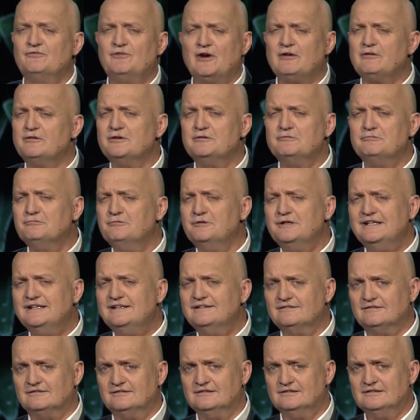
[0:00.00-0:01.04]
very
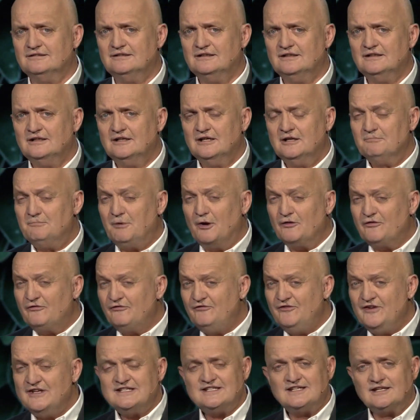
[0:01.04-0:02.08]
real, both
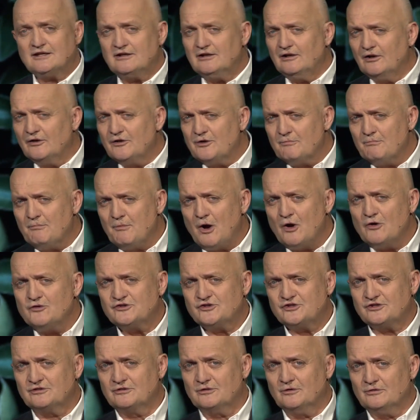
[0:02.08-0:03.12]
physical and
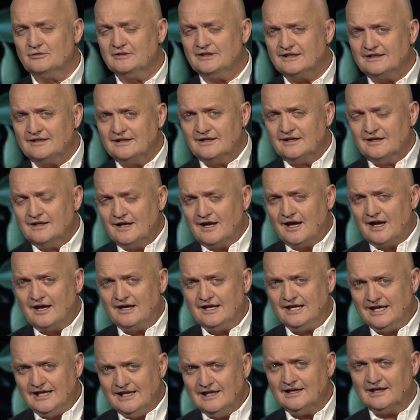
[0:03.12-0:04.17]
emotional
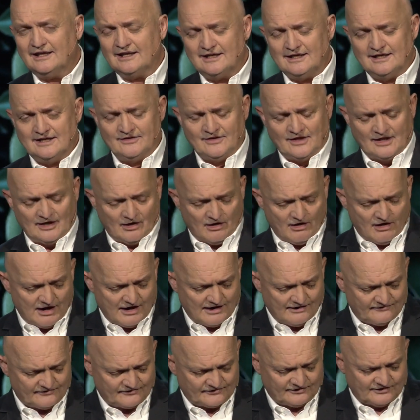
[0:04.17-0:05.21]
healing in their
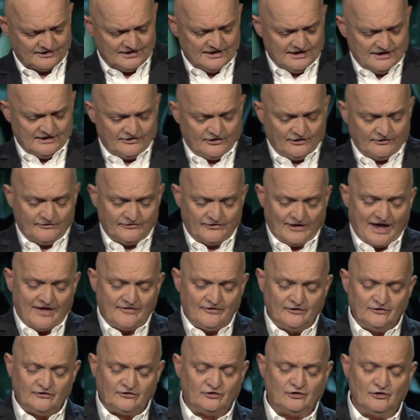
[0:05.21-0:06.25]
lives. There are
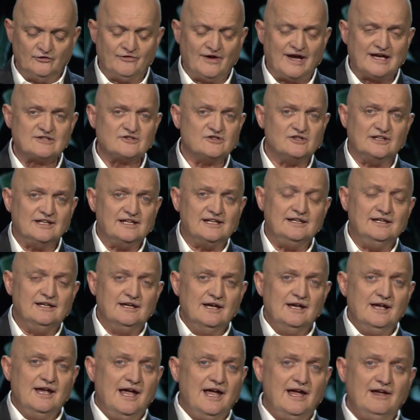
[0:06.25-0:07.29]
others who've actually
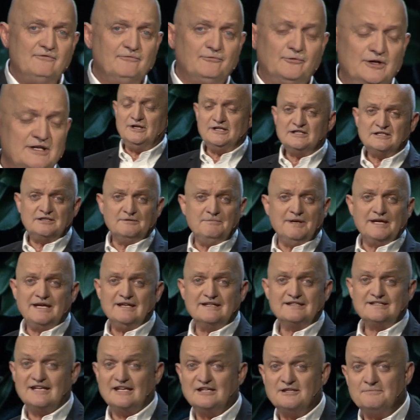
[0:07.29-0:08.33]
have written to me
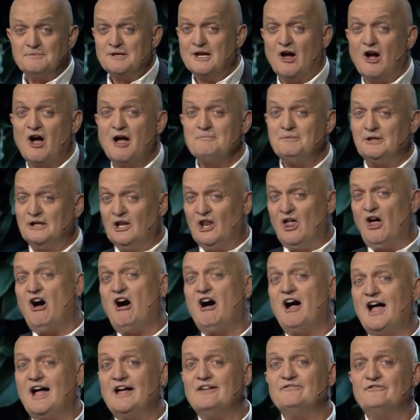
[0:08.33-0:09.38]
and said to me, I'm
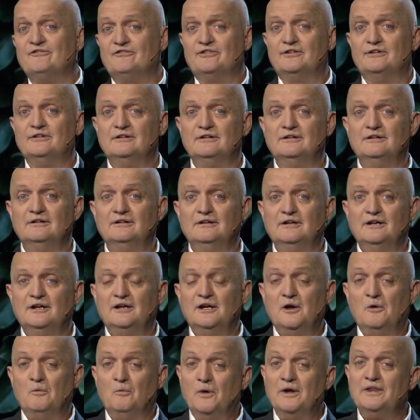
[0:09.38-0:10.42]
alive,
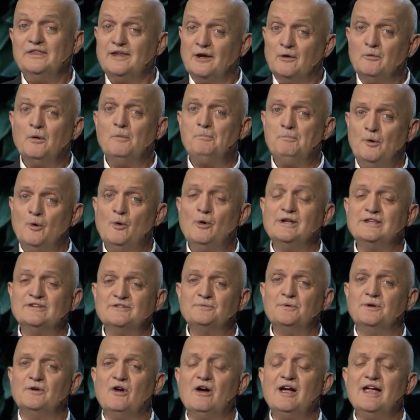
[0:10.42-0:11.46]
when there were
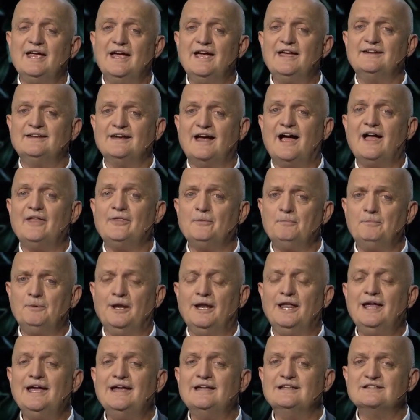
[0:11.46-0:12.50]
points when I had other
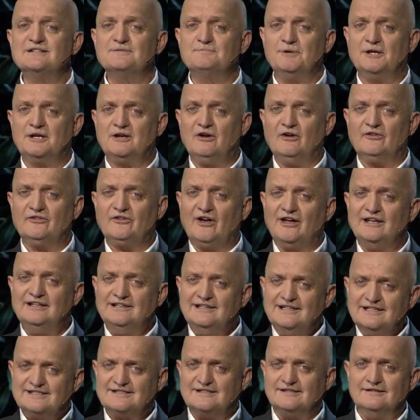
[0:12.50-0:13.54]
plans because I
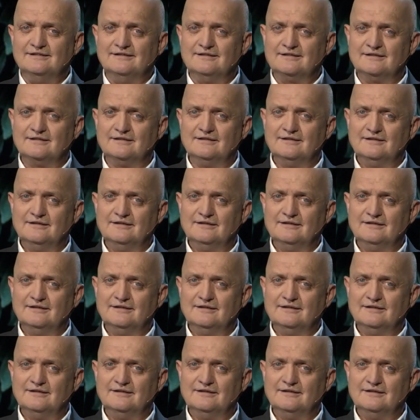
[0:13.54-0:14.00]
listened